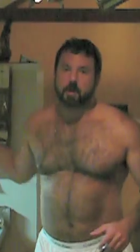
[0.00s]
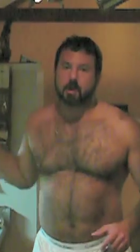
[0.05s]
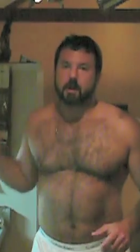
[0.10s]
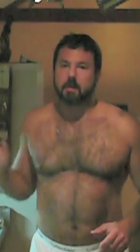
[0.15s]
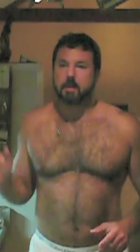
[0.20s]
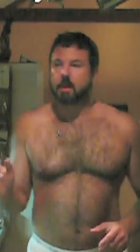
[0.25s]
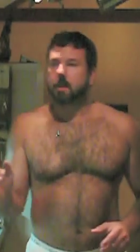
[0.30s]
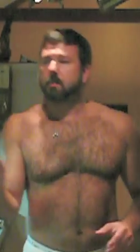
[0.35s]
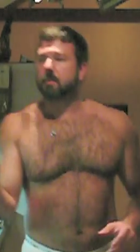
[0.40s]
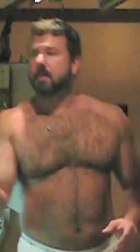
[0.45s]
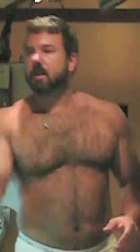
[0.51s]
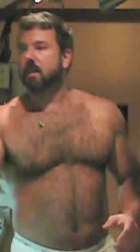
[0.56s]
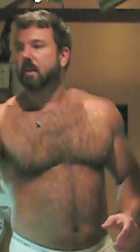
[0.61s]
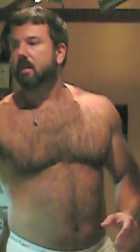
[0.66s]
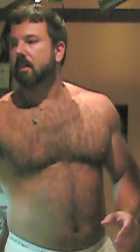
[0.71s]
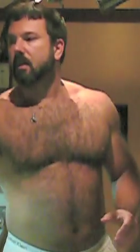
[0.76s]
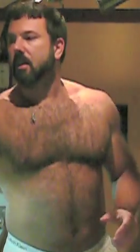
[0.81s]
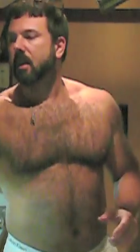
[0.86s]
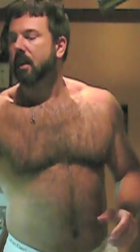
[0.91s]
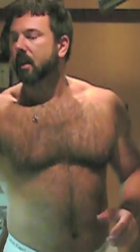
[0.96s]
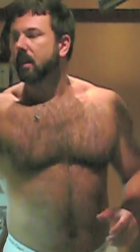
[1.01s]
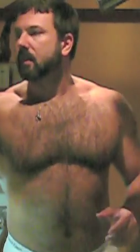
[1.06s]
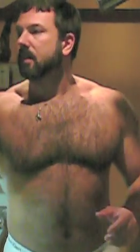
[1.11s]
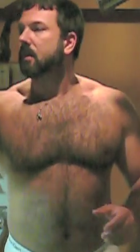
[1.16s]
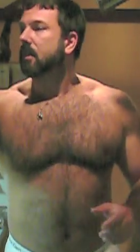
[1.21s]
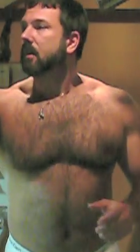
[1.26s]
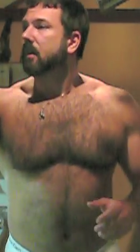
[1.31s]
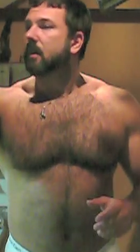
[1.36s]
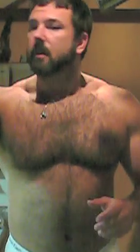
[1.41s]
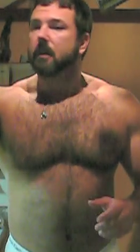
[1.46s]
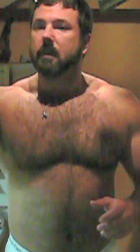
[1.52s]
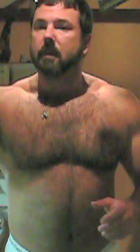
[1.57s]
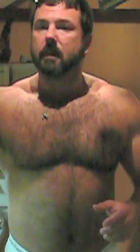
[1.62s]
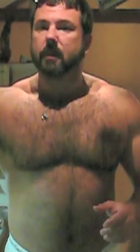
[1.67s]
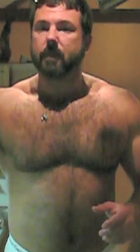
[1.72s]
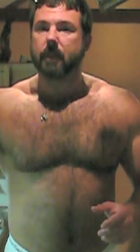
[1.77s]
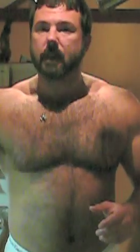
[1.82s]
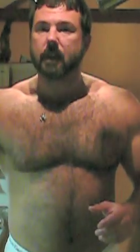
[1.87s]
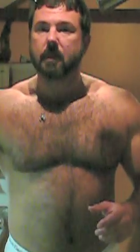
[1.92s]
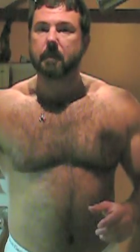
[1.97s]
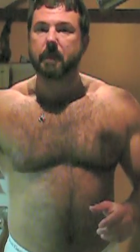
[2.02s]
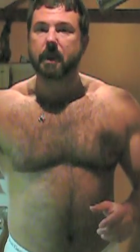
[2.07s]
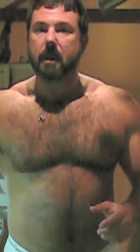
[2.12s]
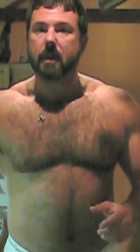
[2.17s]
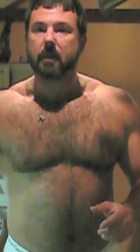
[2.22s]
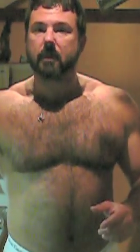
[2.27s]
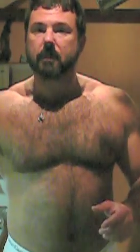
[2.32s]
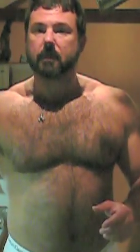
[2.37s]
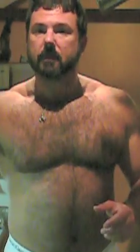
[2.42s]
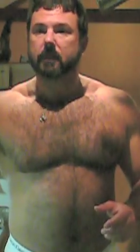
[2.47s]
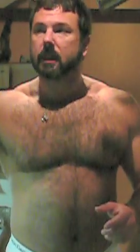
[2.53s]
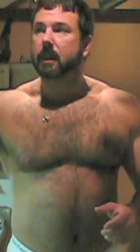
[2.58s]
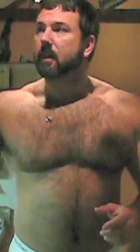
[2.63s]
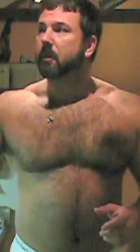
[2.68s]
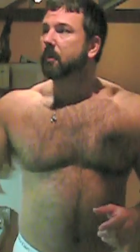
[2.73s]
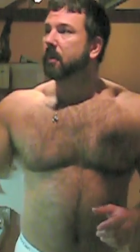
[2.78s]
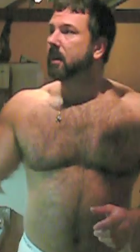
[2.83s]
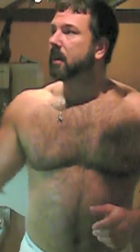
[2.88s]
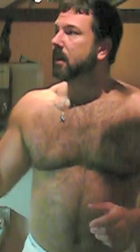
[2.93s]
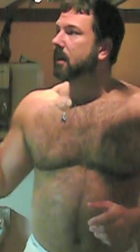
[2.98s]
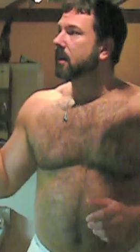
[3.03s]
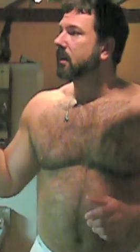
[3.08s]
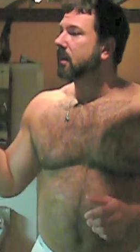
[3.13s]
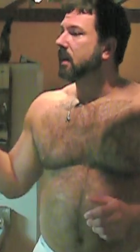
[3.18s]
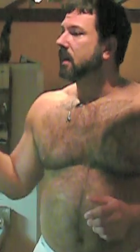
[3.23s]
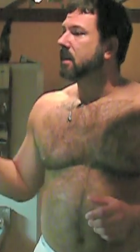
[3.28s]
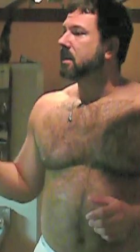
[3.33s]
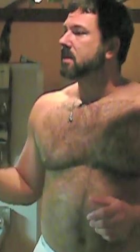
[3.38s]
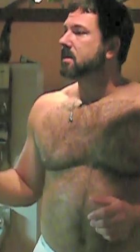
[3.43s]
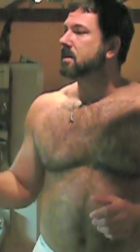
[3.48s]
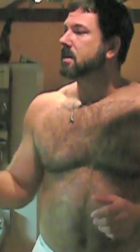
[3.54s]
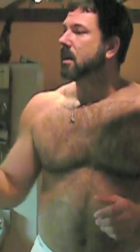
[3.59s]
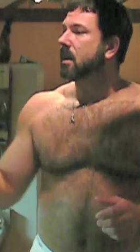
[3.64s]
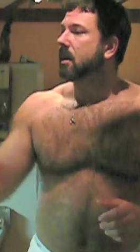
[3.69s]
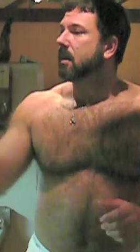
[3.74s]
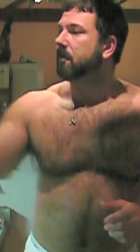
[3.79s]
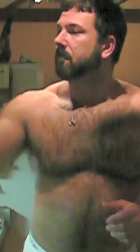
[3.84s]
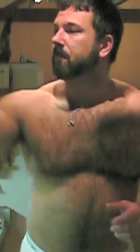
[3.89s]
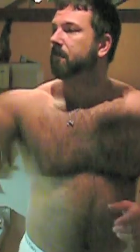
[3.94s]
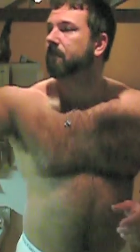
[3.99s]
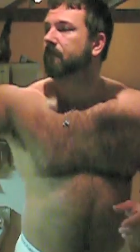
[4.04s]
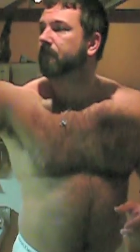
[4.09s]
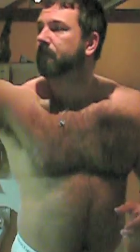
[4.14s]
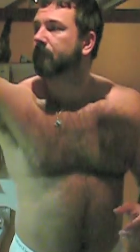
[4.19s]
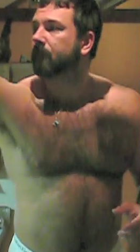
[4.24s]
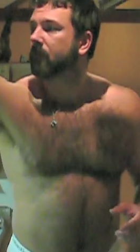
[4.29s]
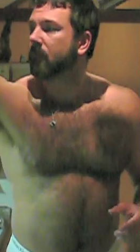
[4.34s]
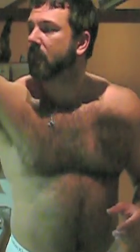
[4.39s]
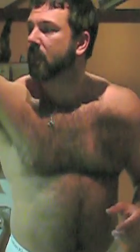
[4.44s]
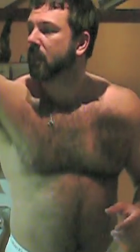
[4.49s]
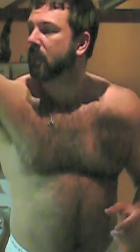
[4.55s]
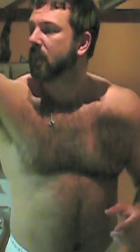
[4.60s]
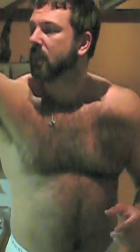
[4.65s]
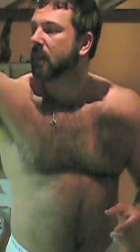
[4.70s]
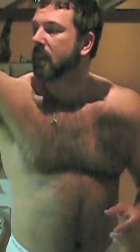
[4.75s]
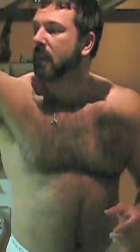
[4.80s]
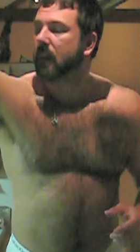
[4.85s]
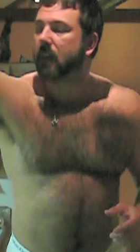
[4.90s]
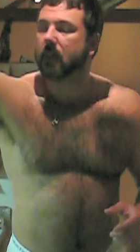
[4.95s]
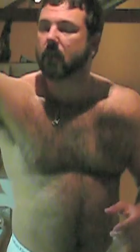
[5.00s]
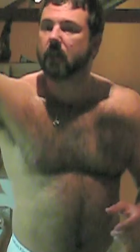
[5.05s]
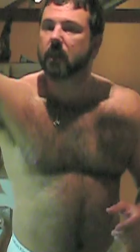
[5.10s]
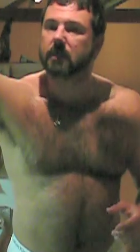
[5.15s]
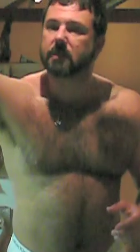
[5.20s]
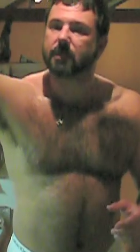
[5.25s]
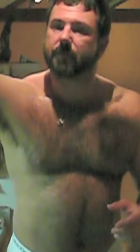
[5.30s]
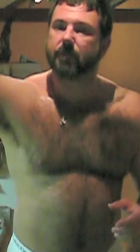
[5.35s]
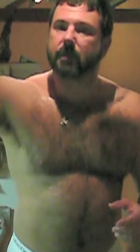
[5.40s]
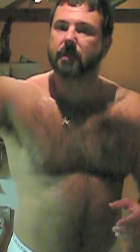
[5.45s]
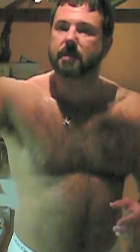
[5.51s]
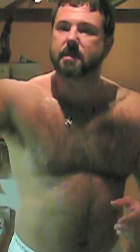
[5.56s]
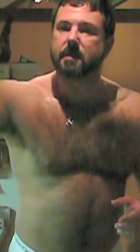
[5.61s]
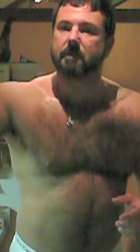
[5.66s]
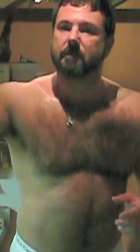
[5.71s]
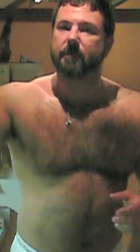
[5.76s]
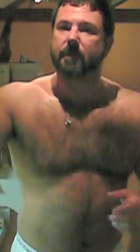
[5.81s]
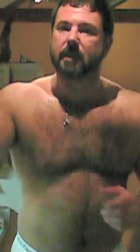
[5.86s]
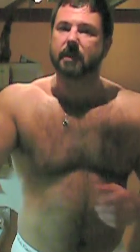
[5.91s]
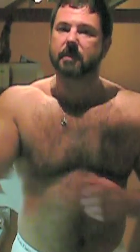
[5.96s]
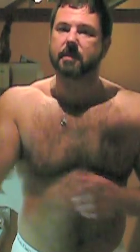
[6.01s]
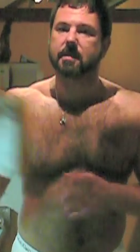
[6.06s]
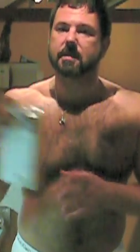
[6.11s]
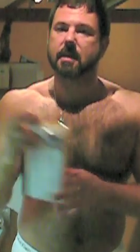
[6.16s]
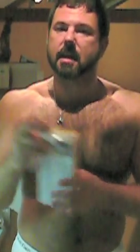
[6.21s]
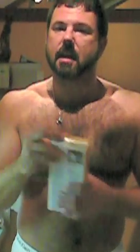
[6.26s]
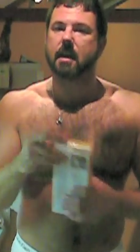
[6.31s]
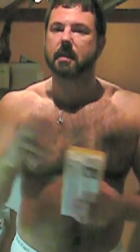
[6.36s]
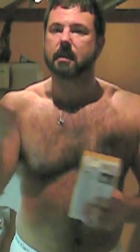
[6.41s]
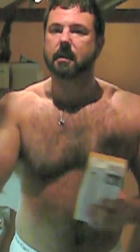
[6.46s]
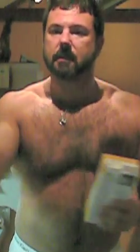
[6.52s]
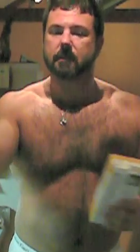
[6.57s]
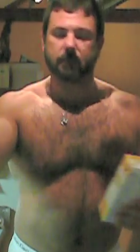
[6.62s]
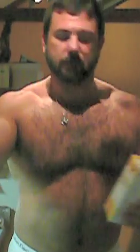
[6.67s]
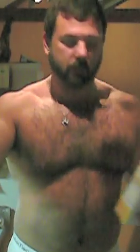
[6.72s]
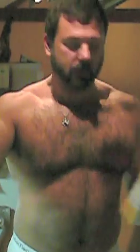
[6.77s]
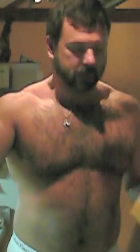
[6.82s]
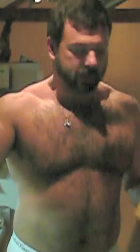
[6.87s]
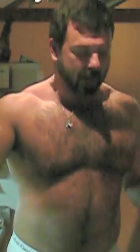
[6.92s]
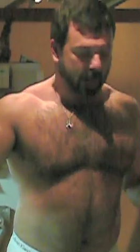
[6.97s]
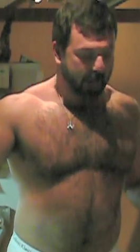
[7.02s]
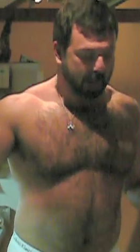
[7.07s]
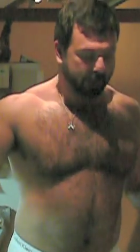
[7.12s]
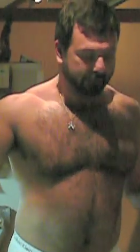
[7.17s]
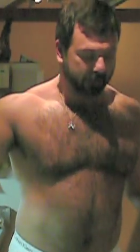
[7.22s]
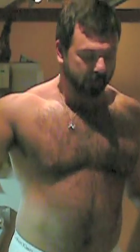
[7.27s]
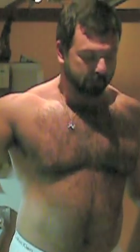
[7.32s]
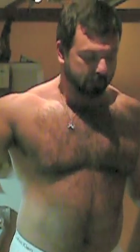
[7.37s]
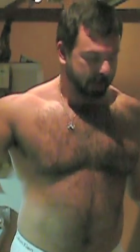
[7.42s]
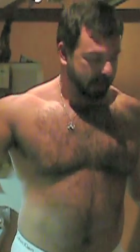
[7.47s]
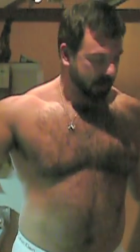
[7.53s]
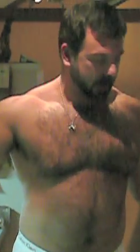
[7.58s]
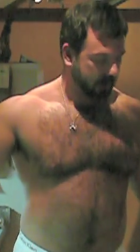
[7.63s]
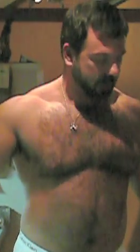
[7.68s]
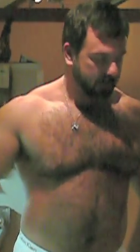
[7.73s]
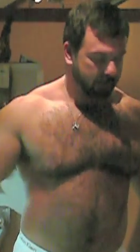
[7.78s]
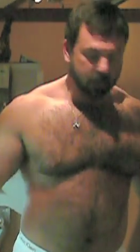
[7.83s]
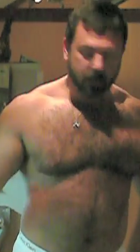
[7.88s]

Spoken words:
our liquid in. And the thing about liquid is he calls for some veal stock, which I haven't made.